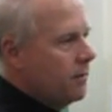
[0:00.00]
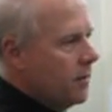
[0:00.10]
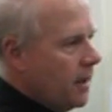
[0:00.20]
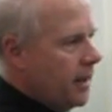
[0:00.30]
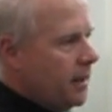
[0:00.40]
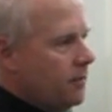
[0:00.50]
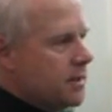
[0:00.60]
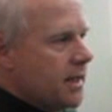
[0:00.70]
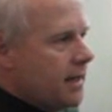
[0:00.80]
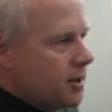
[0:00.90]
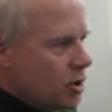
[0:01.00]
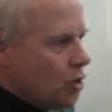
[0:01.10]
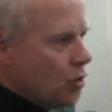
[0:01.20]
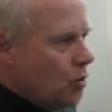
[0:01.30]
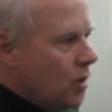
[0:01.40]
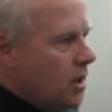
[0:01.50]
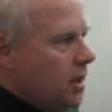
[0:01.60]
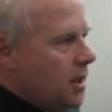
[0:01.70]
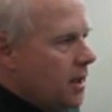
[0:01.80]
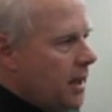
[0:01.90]
for Lynn. It was at 2.
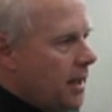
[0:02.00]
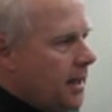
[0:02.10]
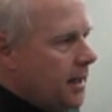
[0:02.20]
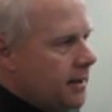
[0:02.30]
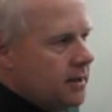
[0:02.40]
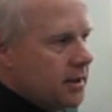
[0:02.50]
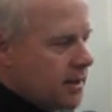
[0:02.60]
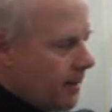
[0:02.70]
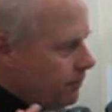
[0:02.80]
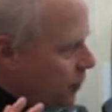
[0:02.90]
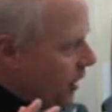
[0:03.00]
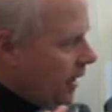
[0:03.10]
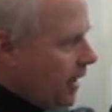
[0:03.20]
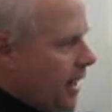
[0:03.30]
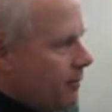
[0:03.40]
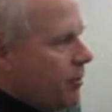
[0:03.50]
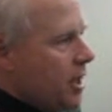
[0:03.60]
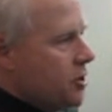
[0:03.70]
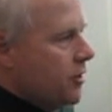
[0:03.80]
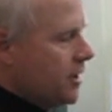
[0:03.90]
She's not putting a lot of
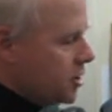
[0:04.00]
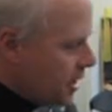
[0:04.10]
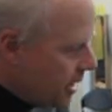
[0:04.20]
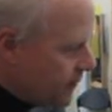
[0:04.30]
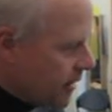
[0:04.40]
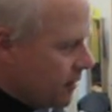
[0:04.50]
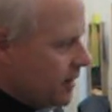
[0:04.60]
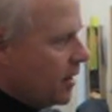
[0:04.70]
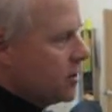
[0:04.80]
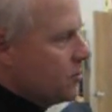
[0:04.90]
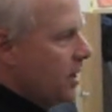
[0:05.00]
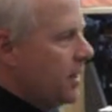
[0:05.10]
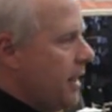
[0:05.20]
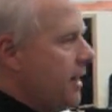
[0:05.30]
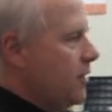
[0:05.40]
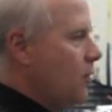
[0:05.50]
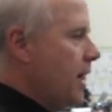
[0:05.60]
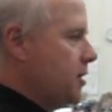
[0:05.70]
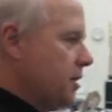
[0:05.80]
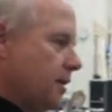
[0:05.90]
pressure on the shaft on her downswing in that
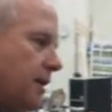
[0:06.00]
direction.